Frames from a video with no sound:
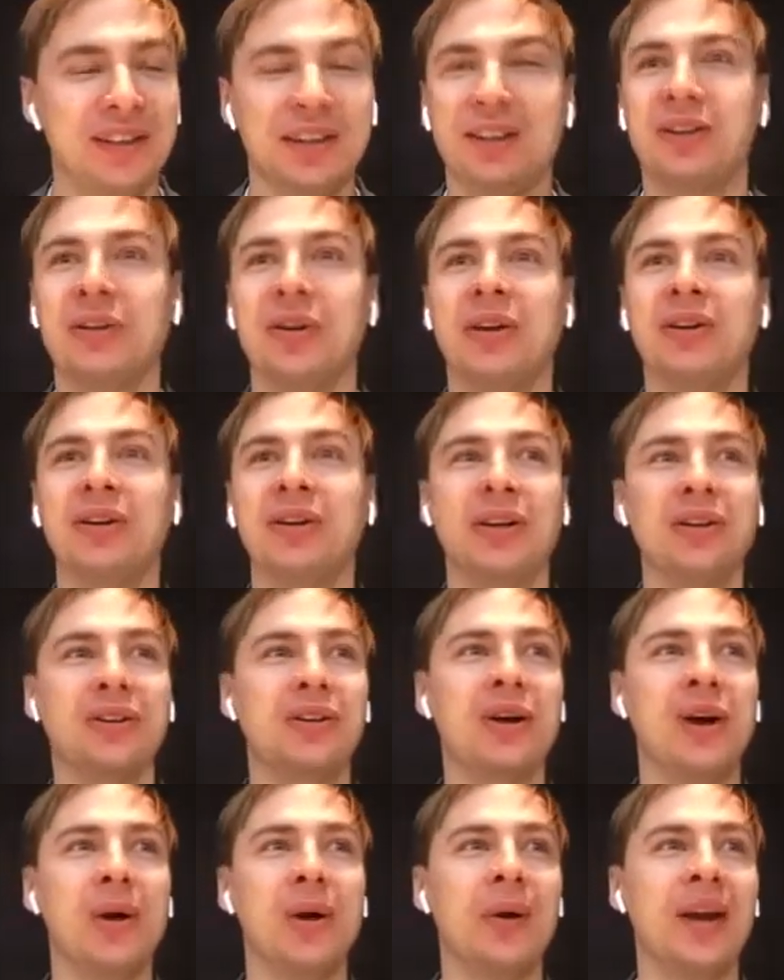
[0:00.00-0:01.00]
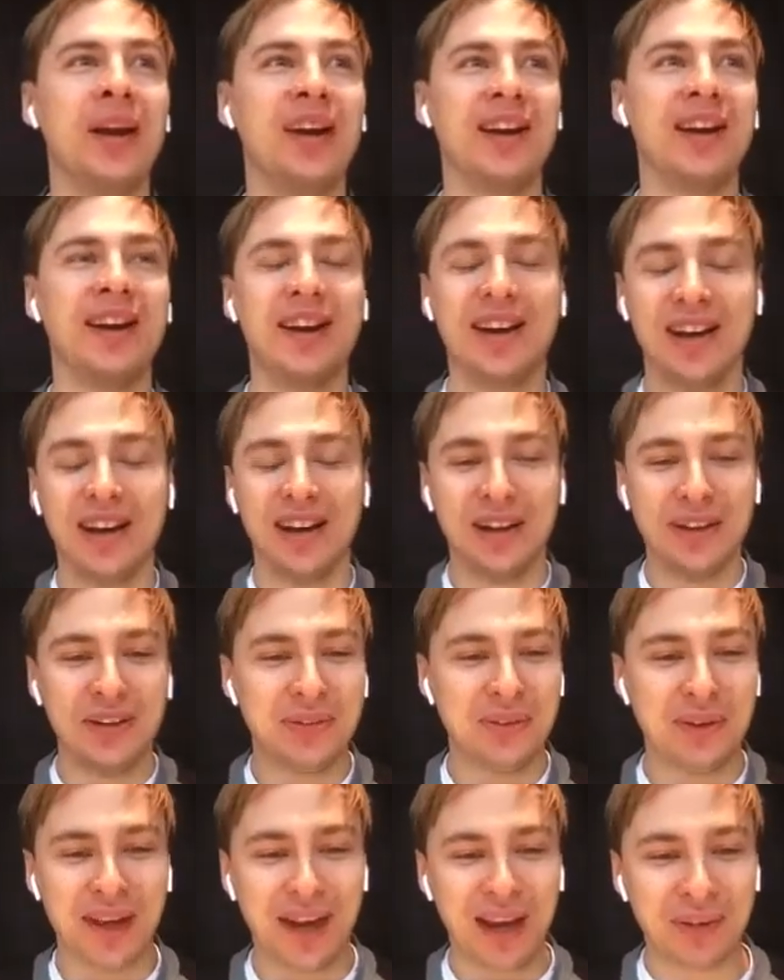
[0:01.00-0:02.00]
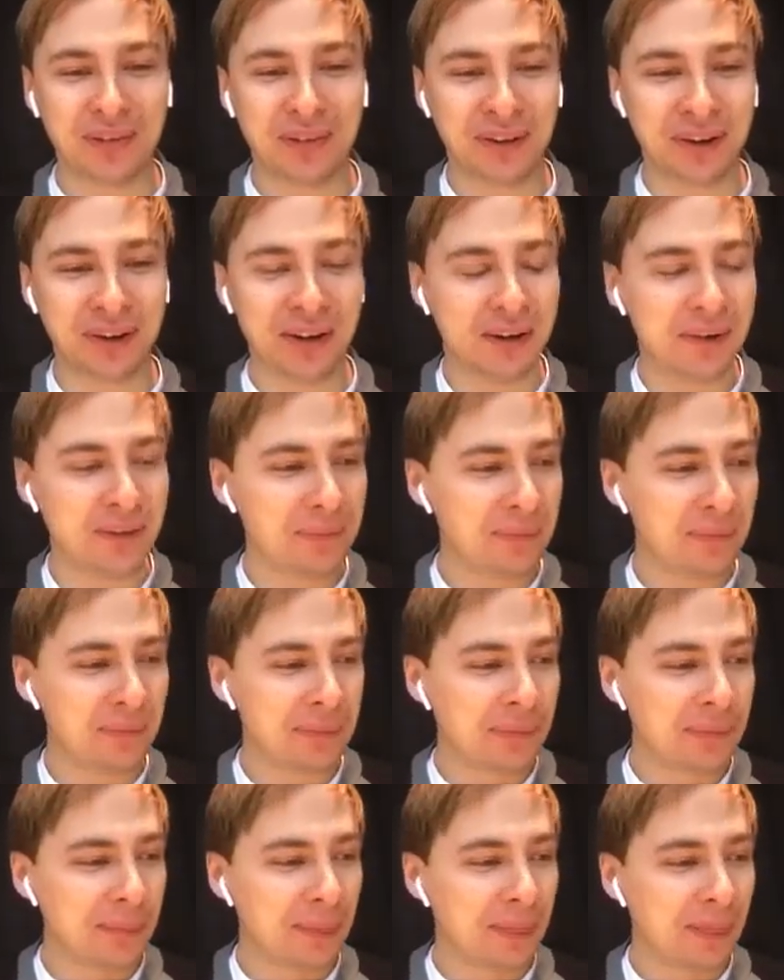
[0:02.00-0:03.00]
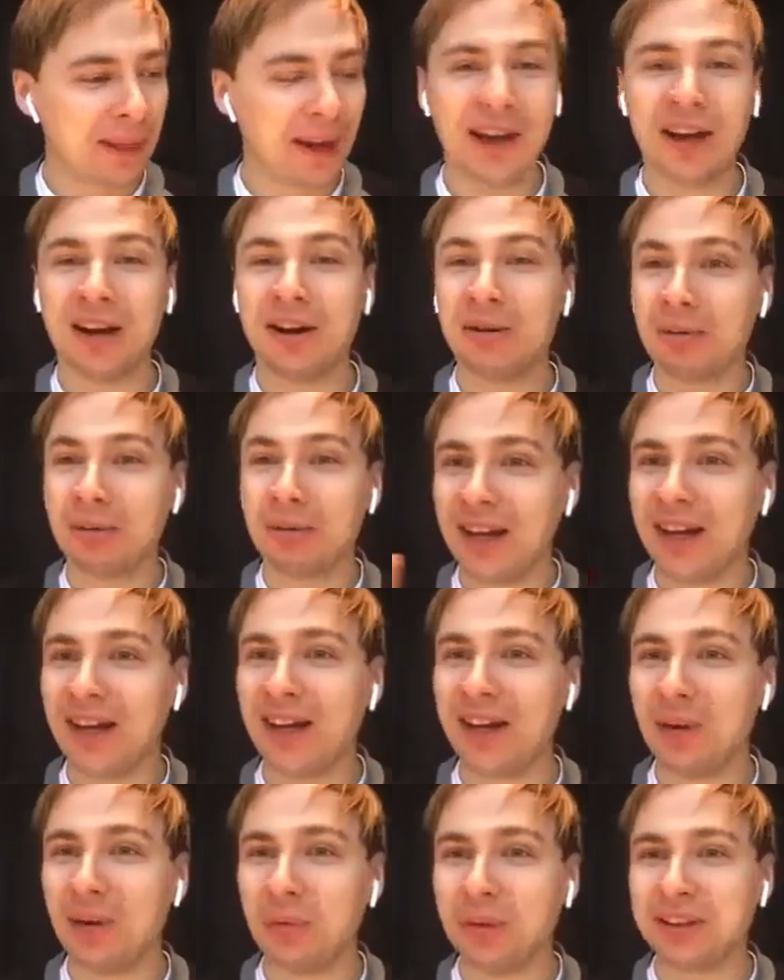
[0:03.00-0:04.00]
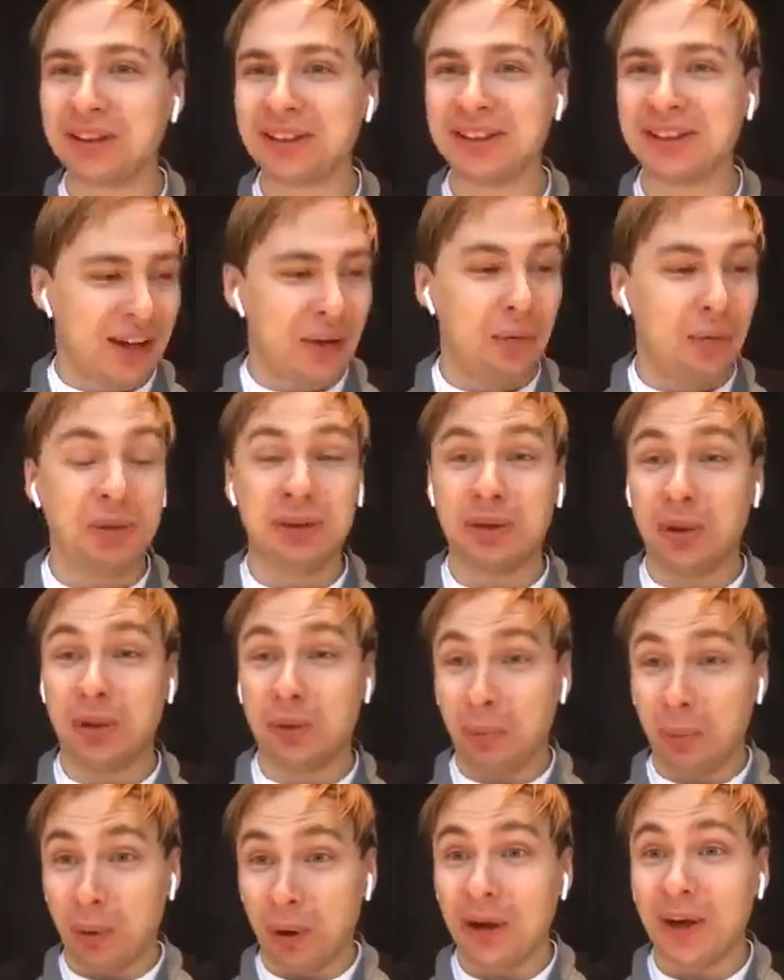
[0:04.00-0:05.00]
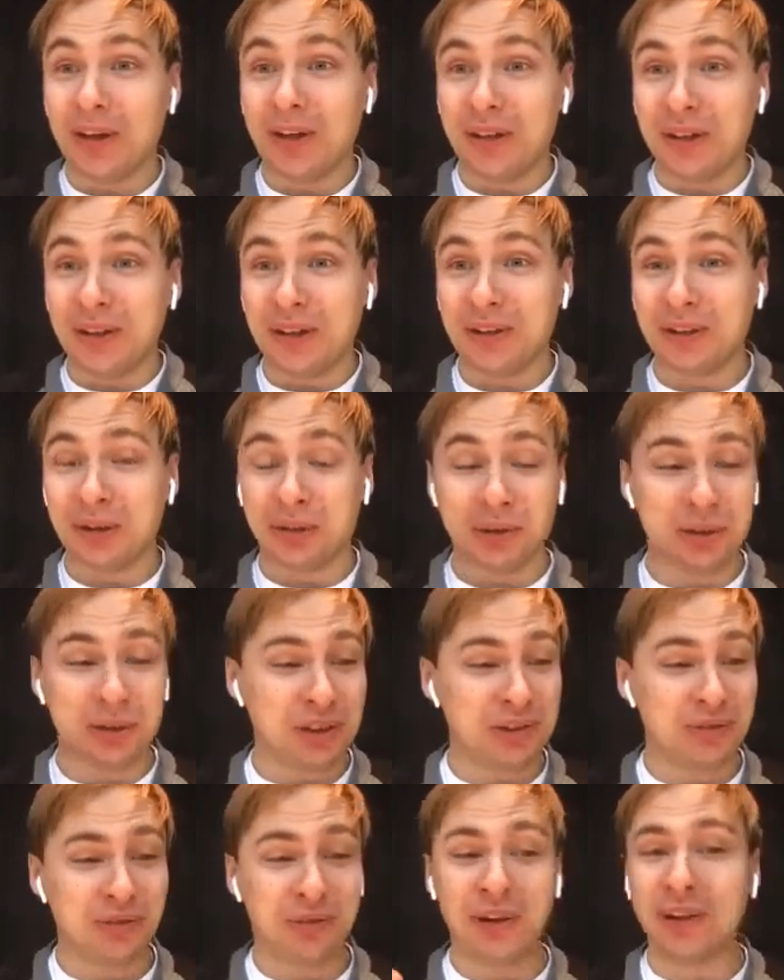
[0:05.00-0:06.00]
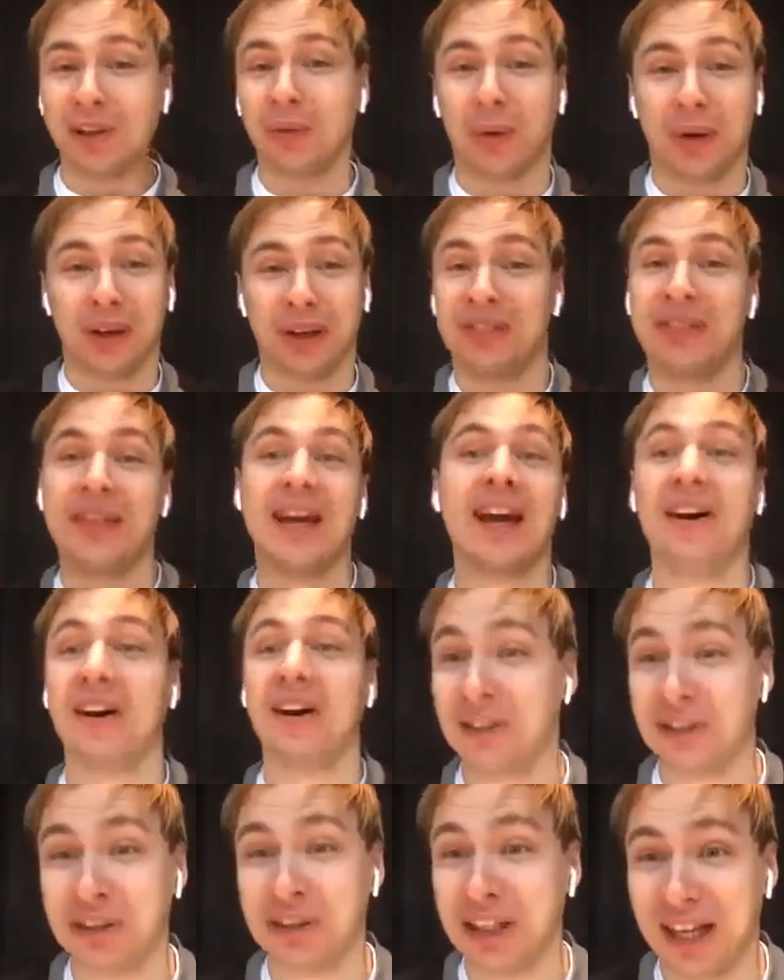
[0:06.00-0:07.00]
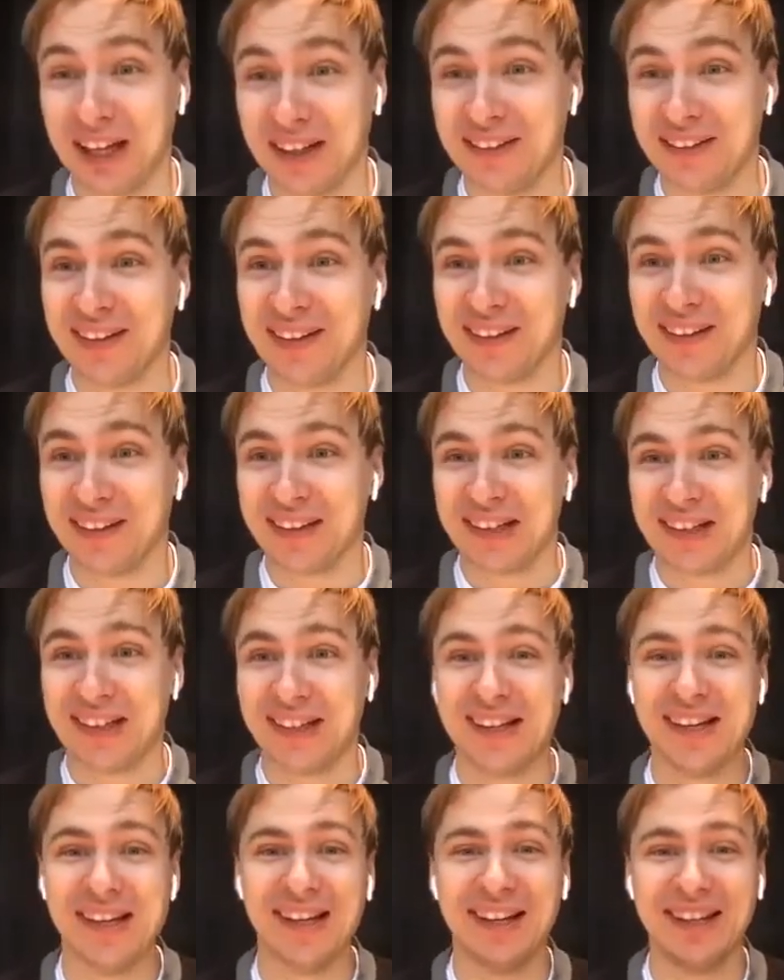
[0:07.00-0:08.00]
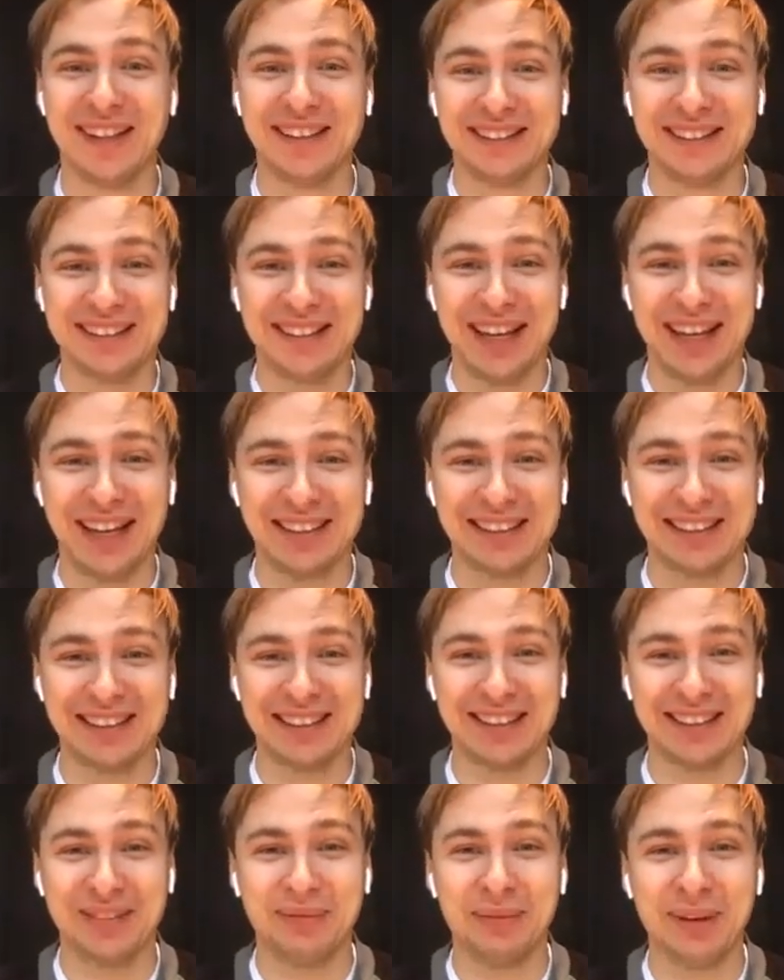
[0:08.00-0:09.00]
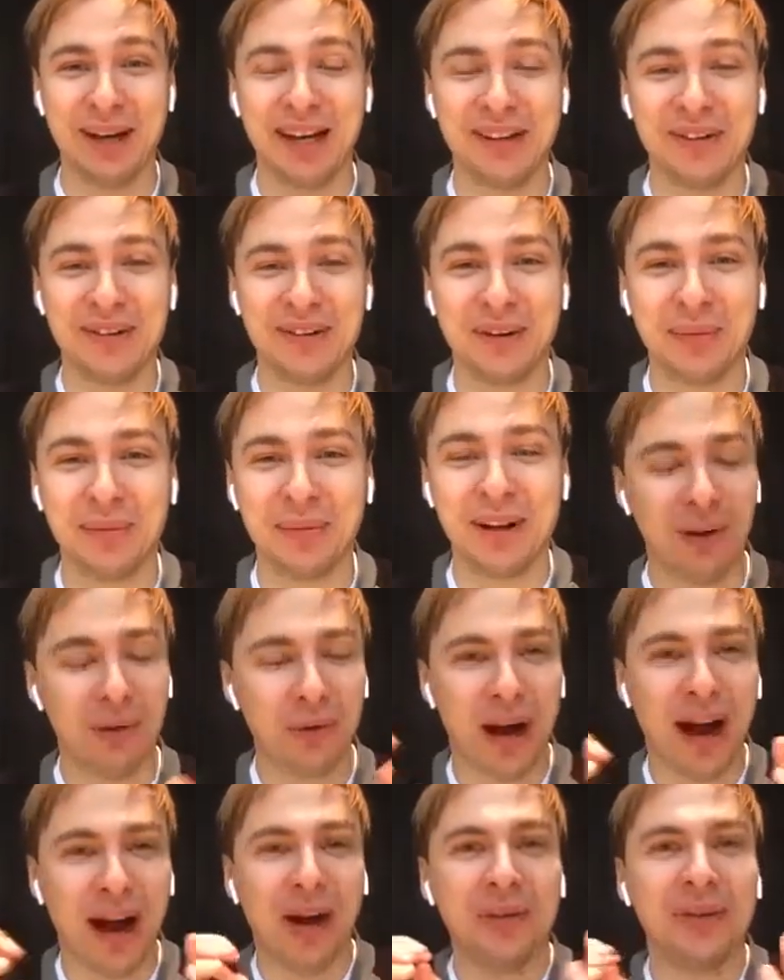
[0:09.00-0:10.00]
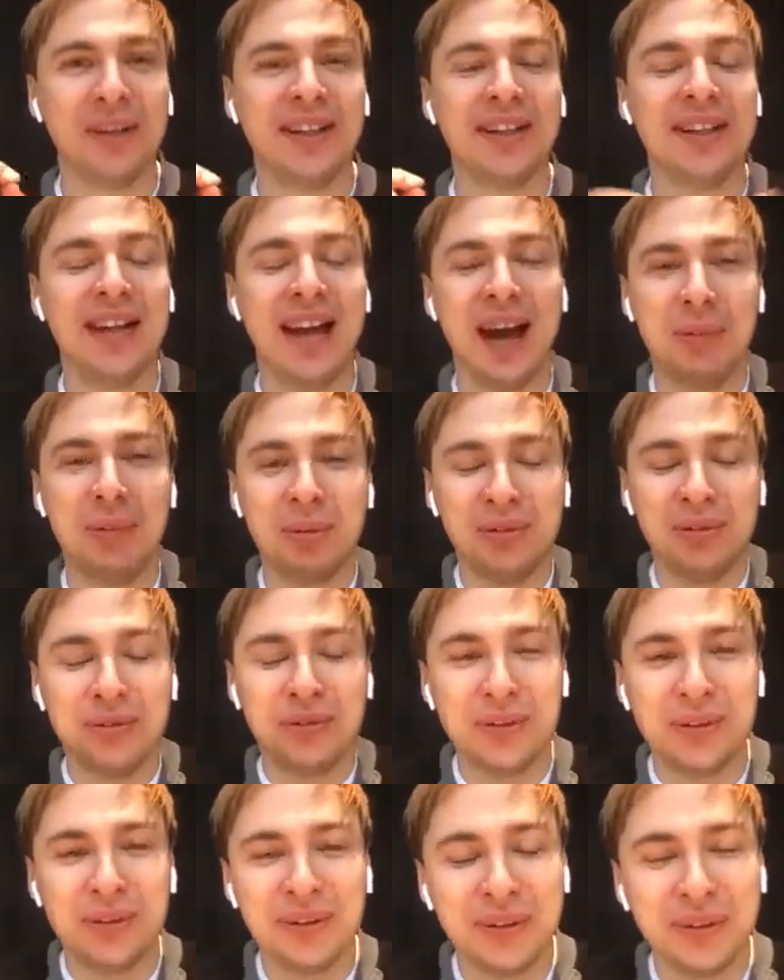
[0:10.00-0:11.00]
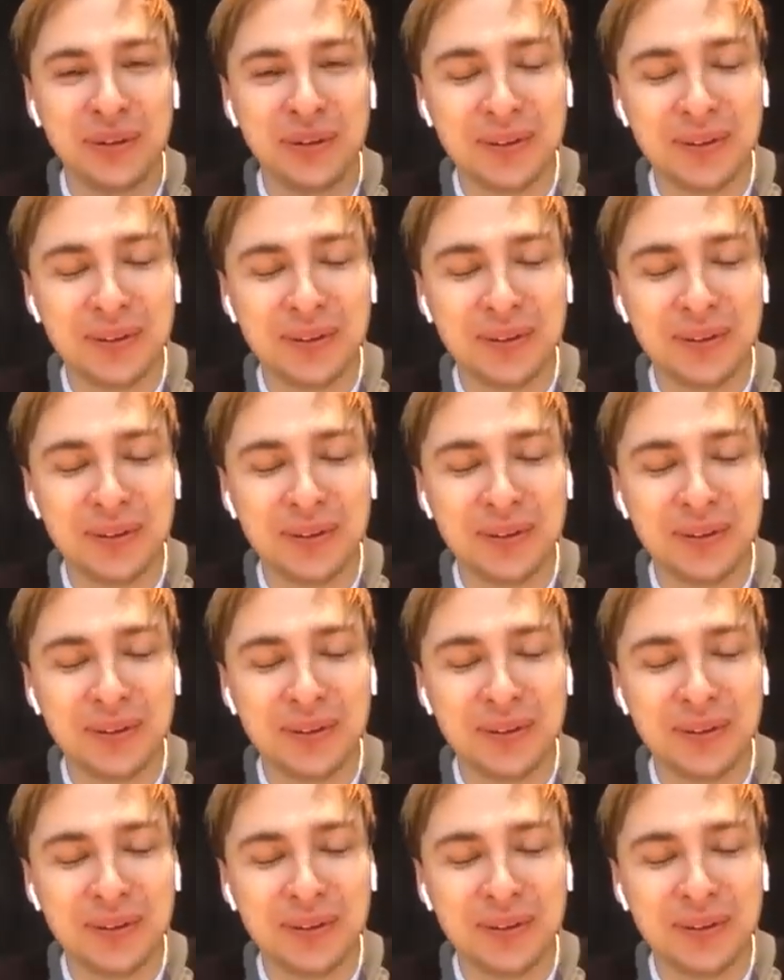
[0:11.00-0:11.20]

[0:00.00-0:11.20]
you're not going to ever agree with your partners on just following their agenda in sex in the bedroom. How did it happen for you?